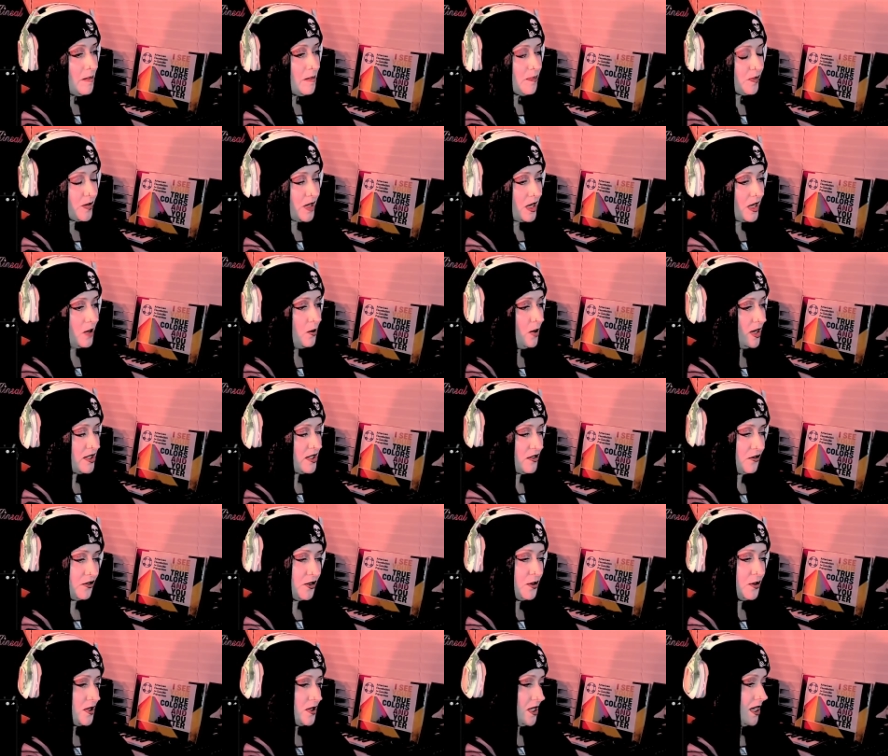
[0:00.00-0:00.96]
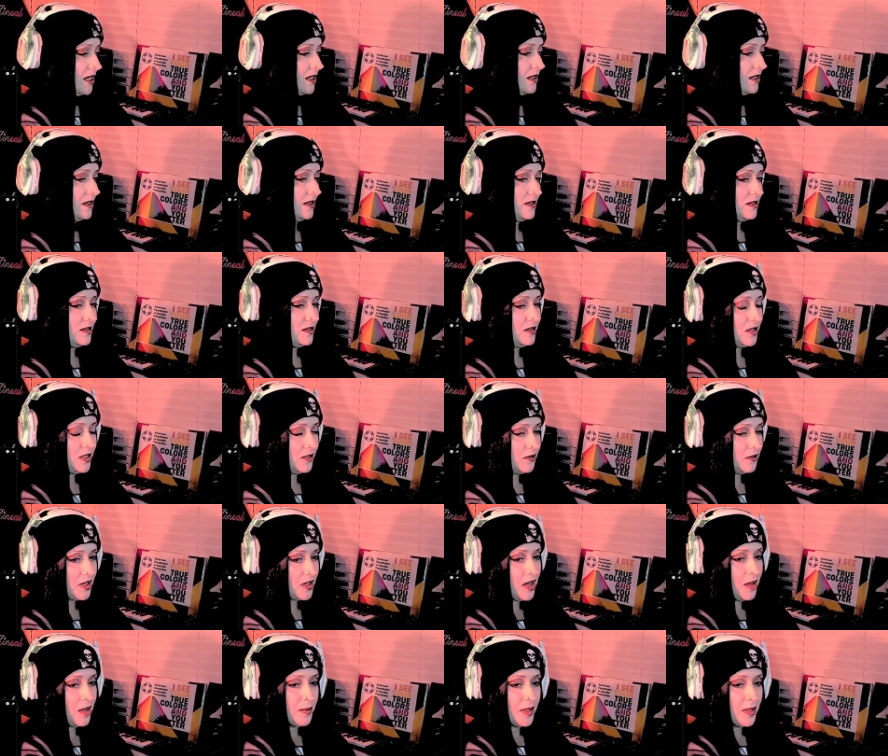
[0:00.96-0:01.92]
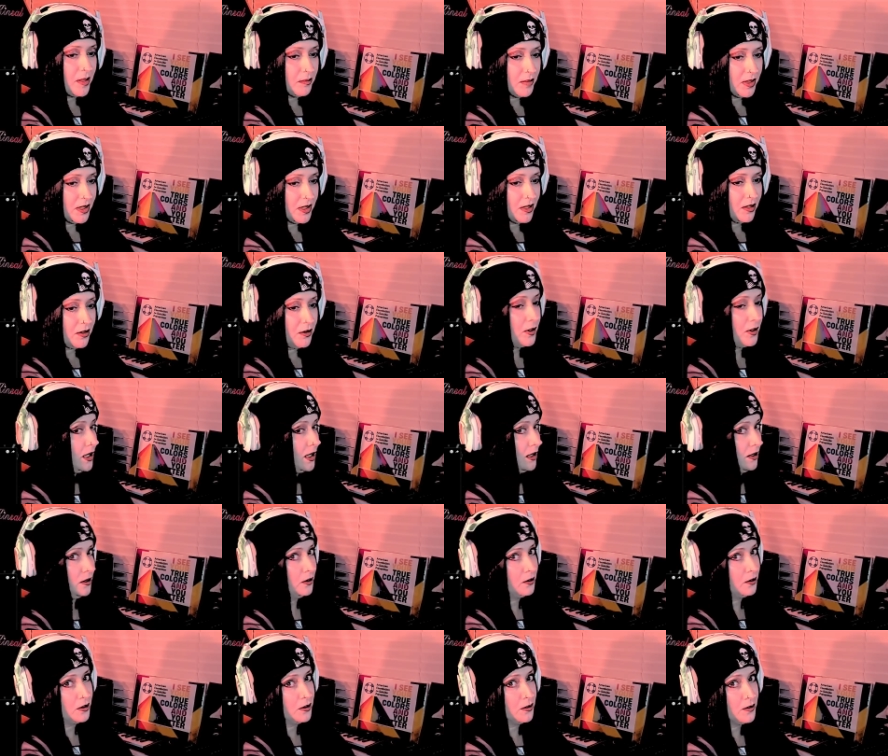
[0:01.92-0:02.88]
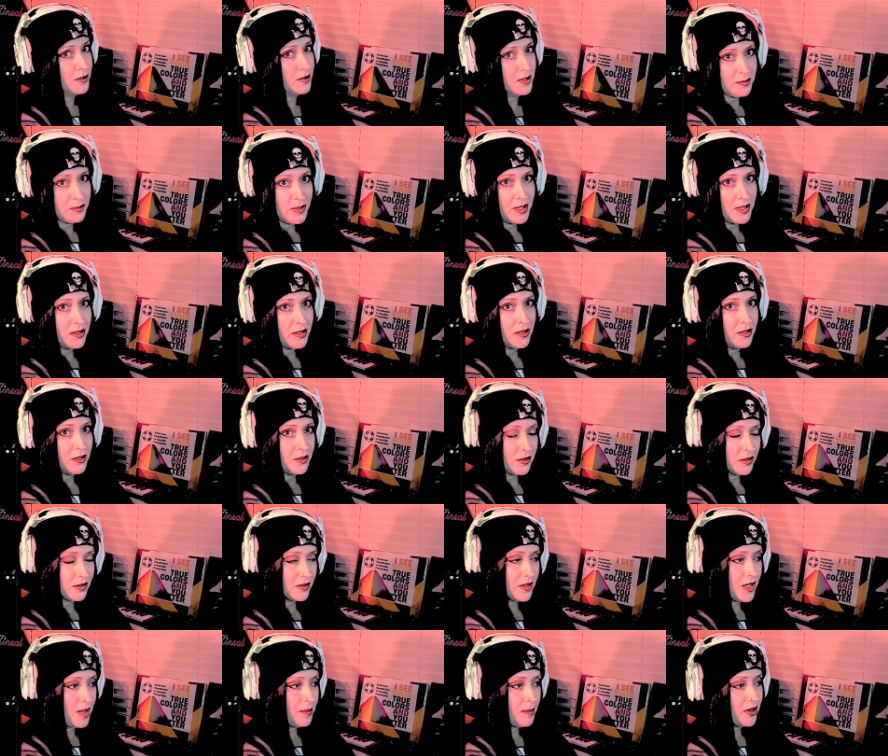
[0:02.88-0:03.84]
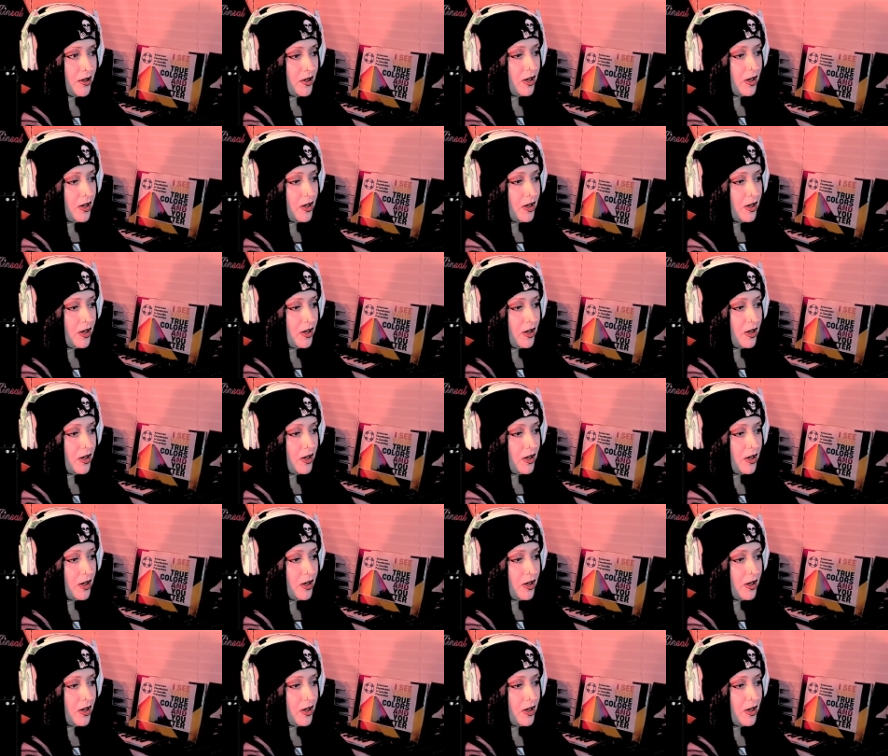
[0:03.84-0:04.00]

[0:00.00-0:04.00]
Watch a few seconds and leave a comment and be like, okay, you can do this better, you can do that better.